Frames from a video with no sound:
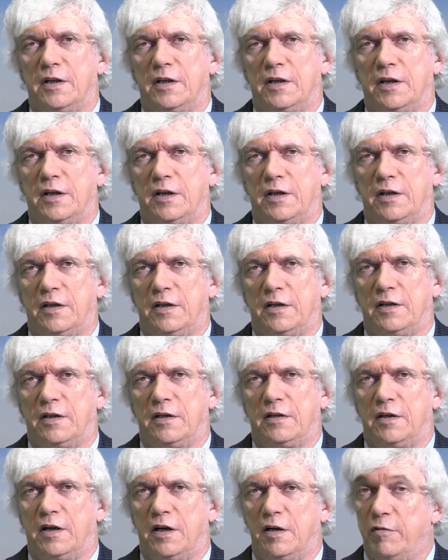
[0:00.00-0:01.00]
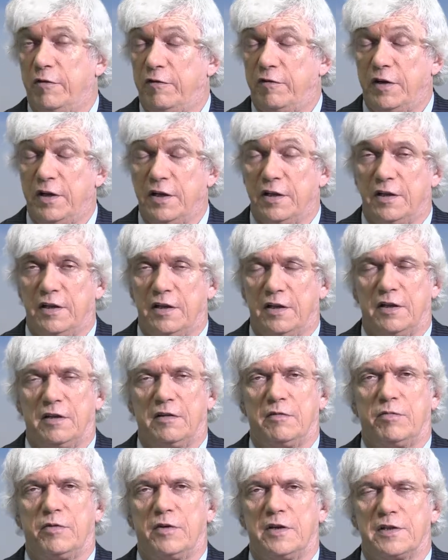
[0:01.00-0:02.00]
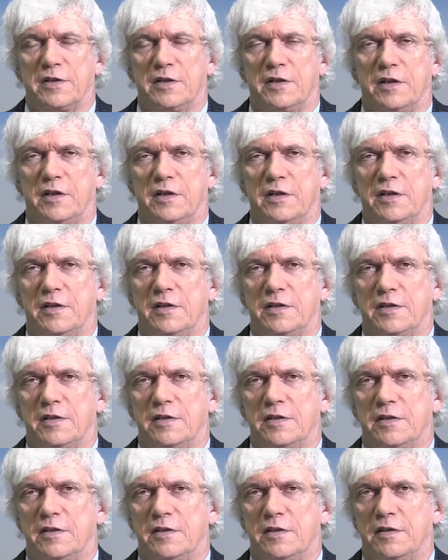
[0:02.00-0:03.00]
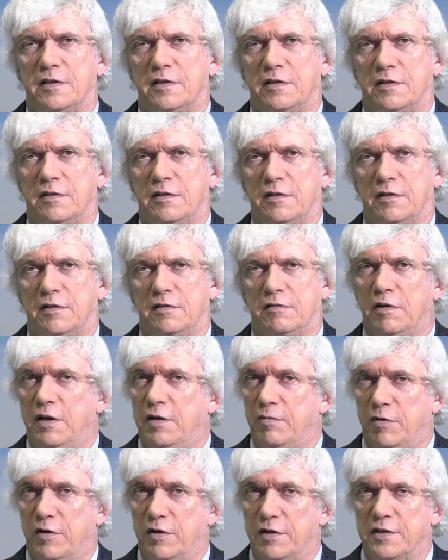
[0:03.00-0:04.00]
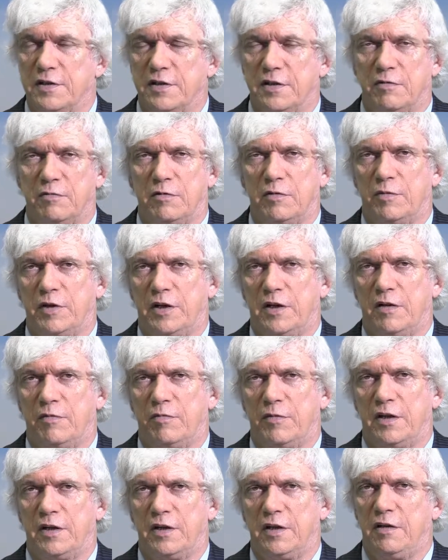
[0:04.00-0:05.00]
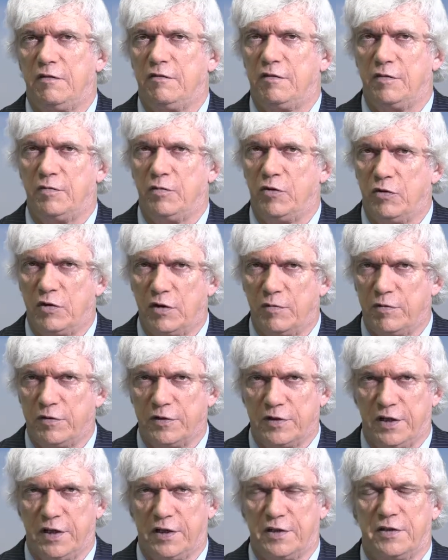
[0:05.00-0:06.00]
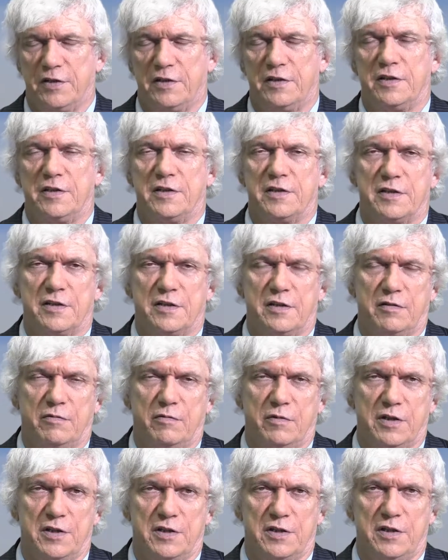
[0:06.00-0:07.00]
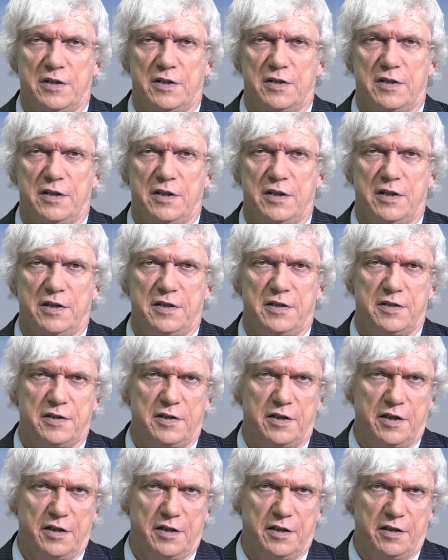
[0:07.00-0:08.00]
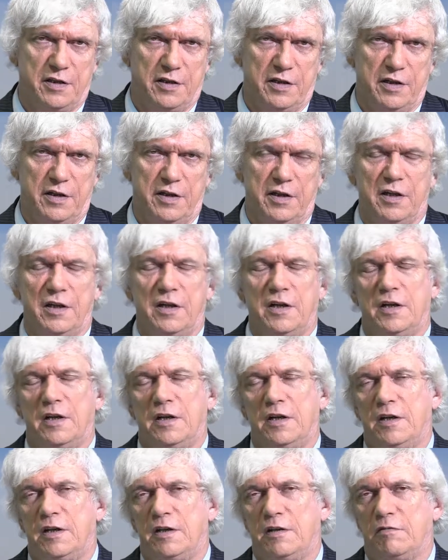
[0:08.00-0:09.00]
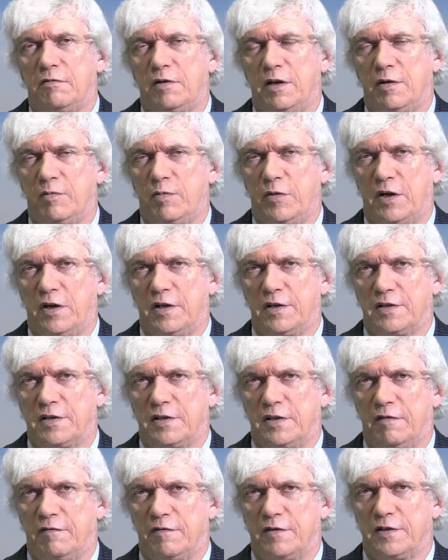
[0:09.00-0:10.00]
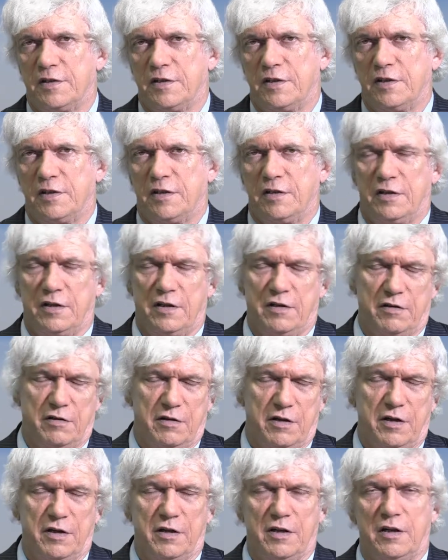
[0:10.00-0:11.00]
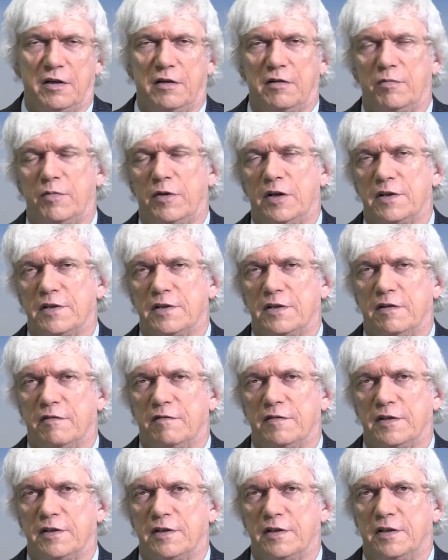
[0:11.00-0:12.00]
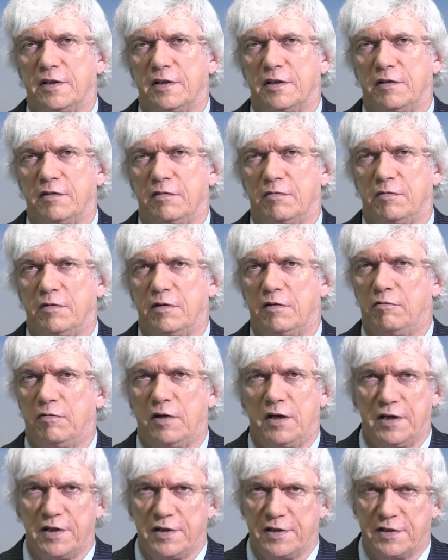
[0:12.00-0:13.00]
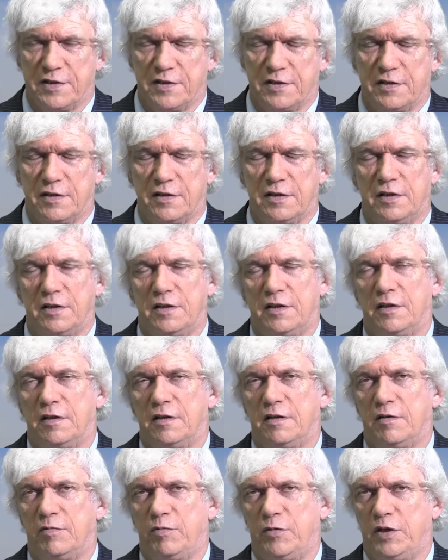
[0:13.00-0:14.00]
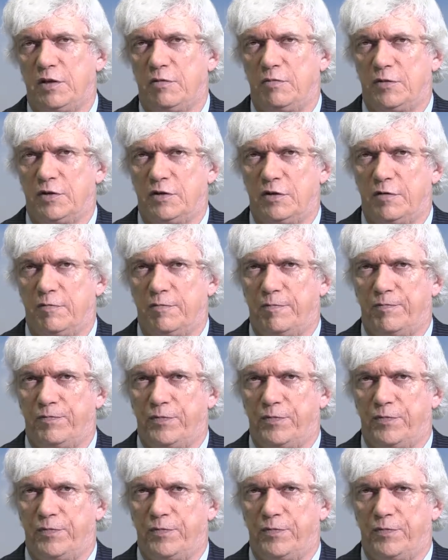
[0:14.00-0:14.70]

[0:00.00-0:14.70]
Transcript: And I'm afraid that the president's trade policy will become then even more protectionist once he sees that the trade balance deficit and the current account balance deficit will rise in the medium term.